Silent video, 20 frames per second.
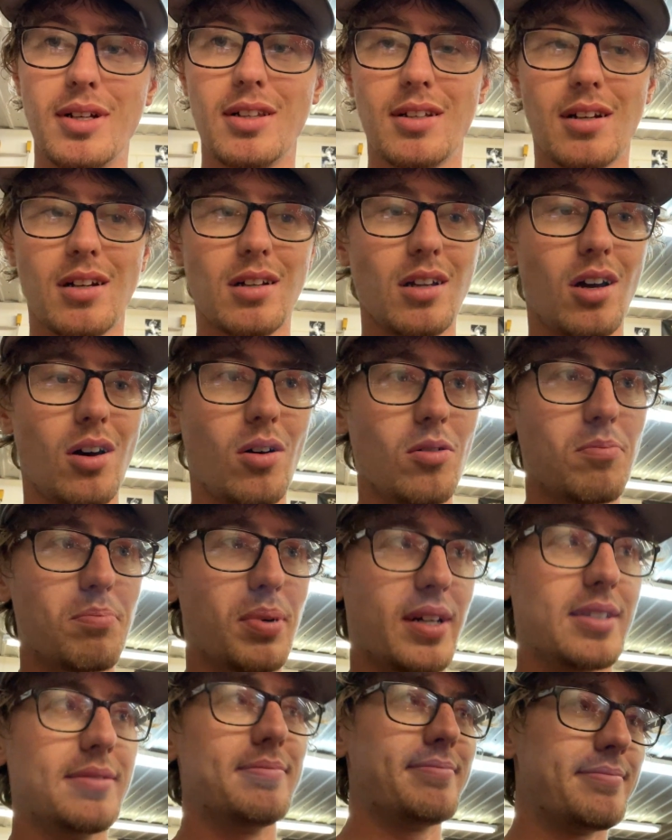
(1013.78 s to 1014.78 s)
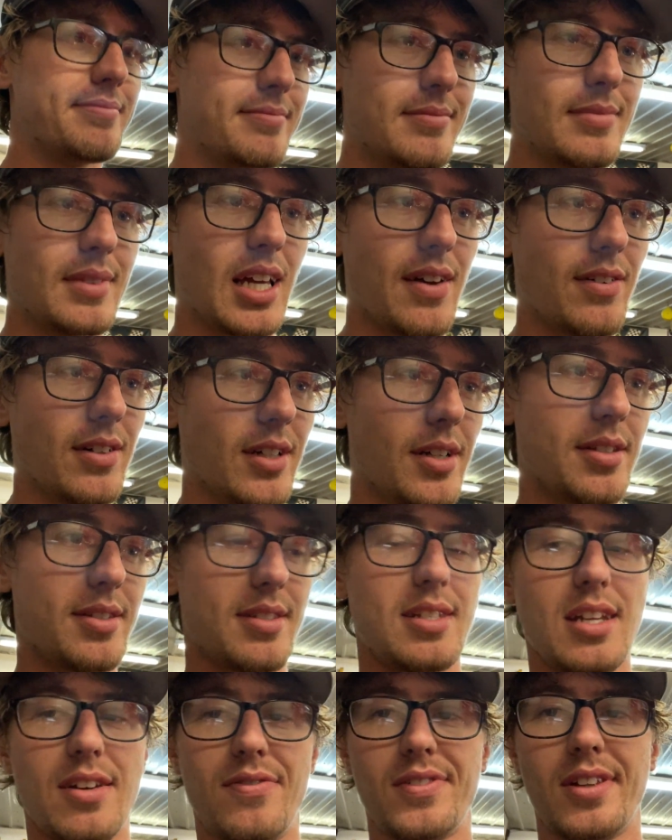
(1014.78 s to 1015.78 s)
a little low, but gave a little
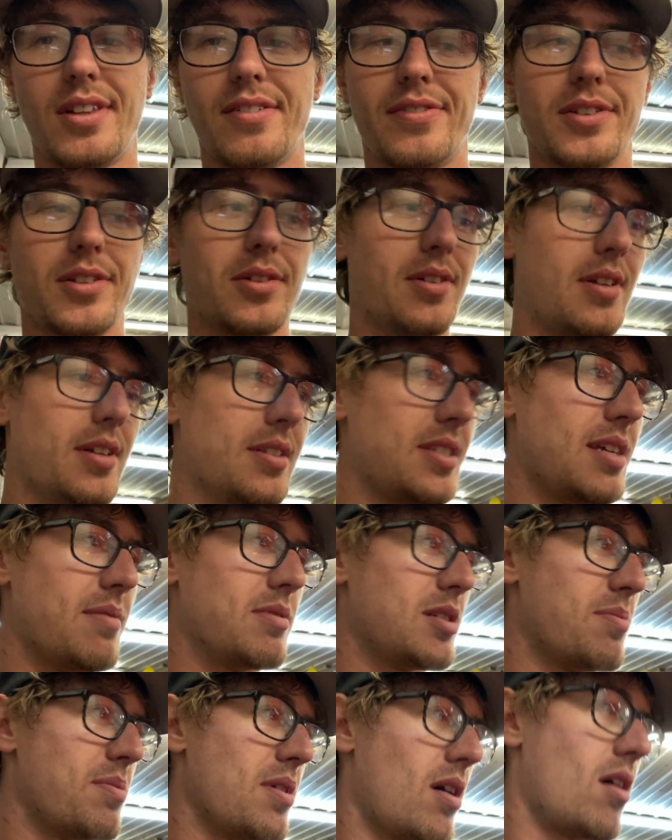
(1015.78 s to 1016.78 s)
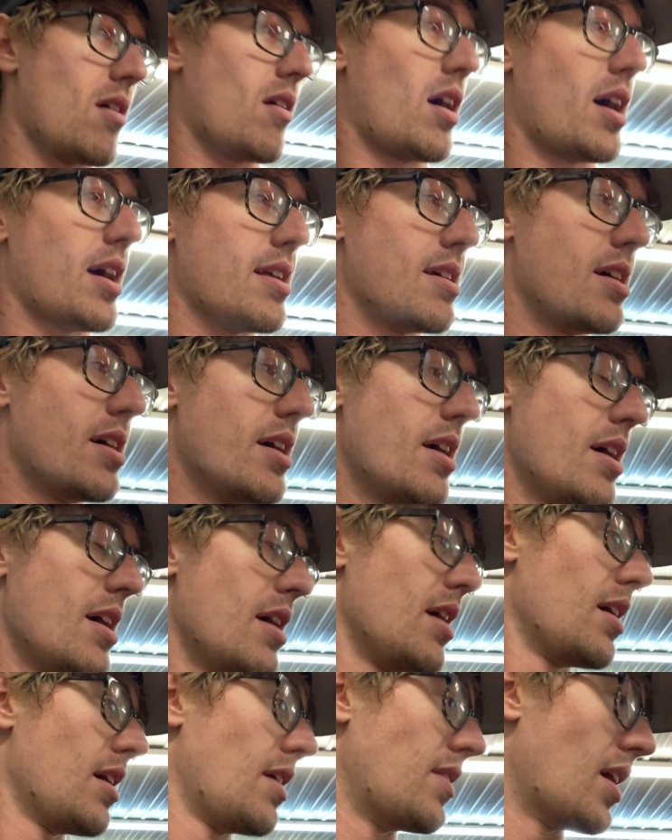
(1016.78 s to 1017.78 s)
sniff to the fluid and it seems to be all right.
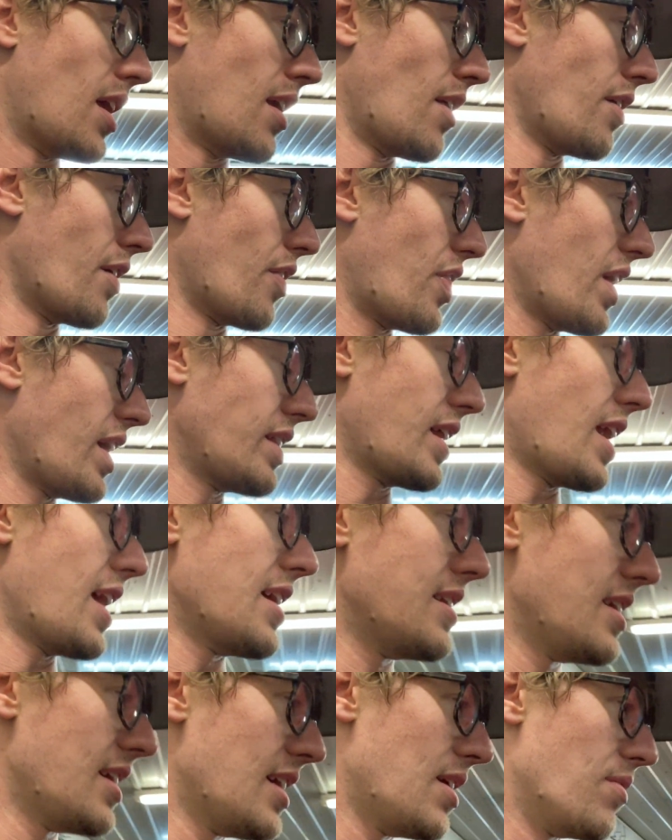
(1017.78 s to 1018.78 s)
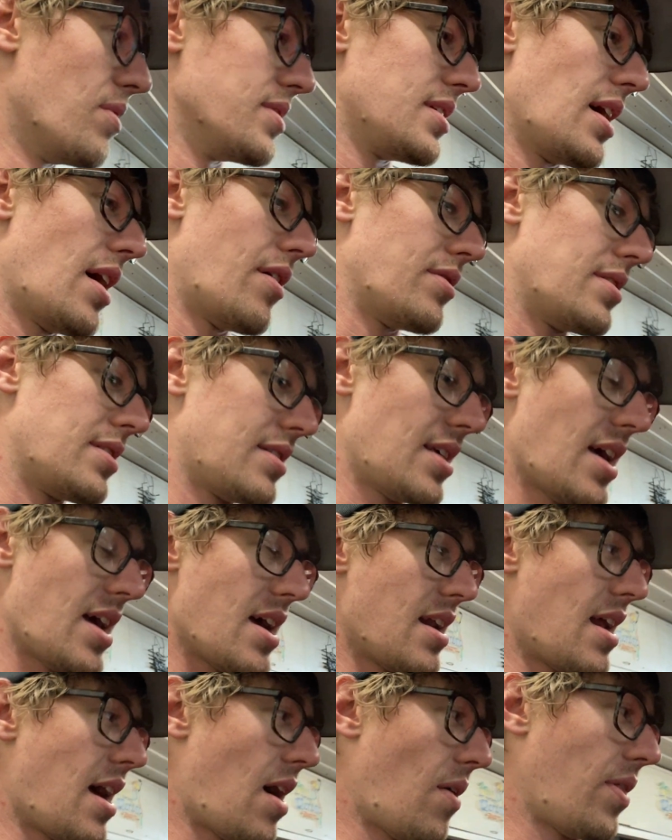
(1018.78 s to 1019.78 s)
Then another thing that I did was, I was
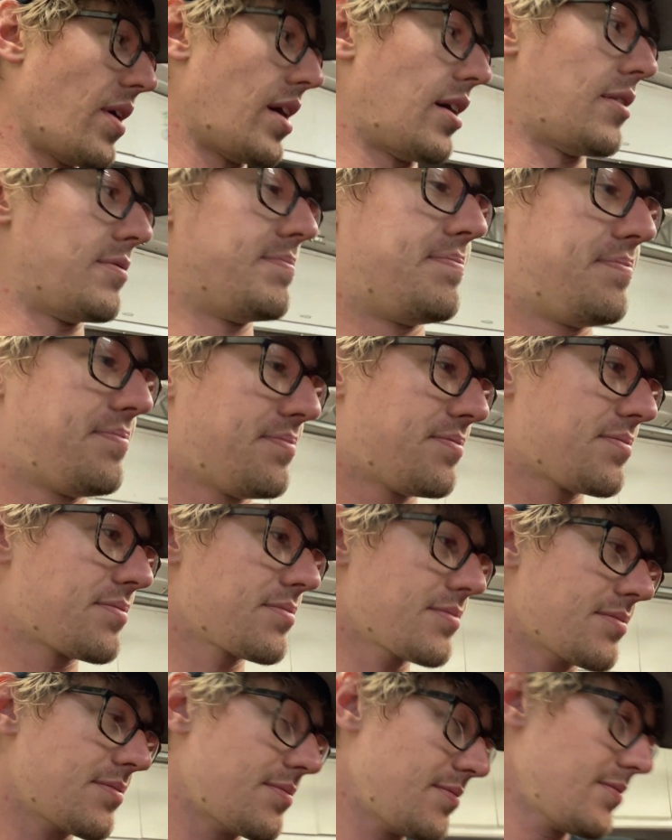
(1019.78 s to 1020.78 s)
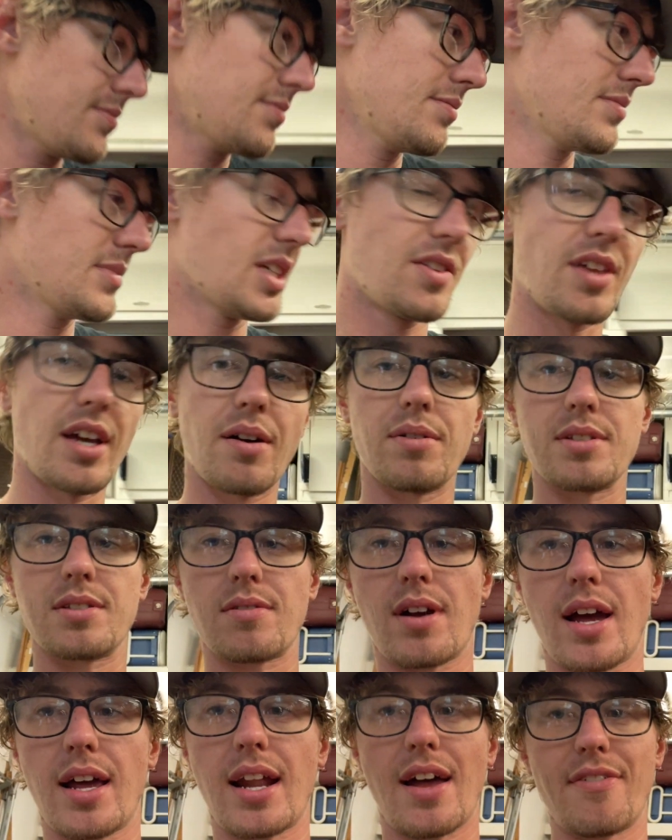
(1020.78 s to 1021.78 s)
saying how the thing was
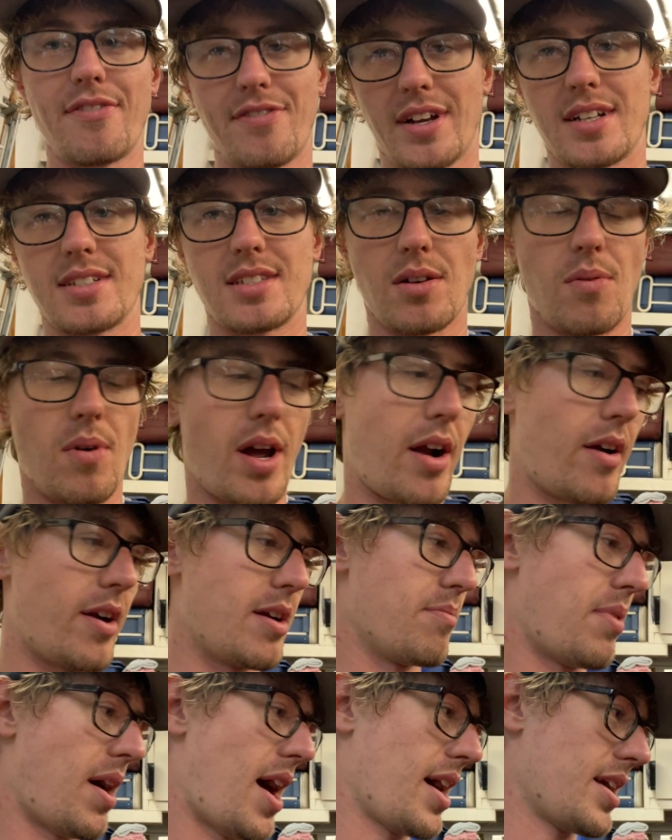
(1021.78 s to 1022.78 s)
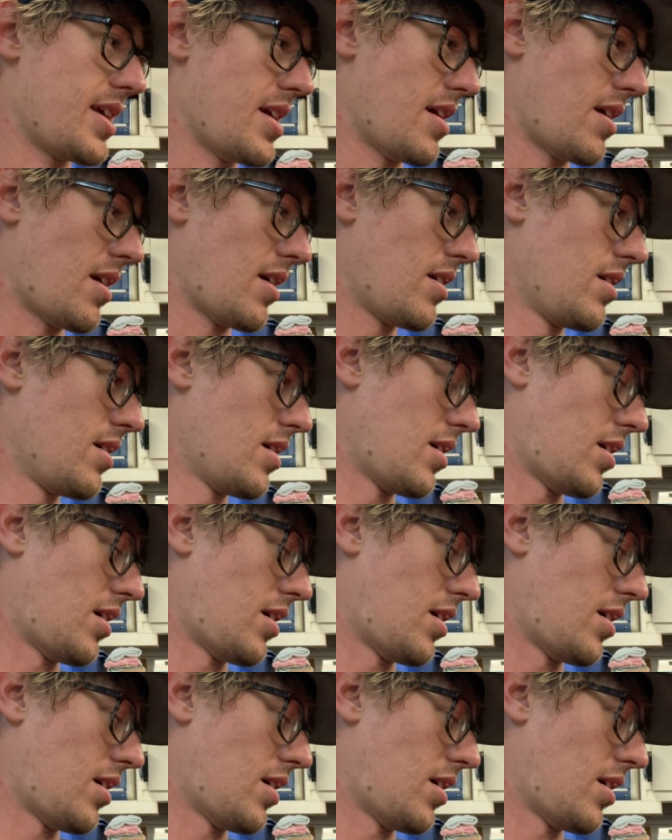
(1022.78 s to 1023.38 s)
right. I fixed the wiring back here.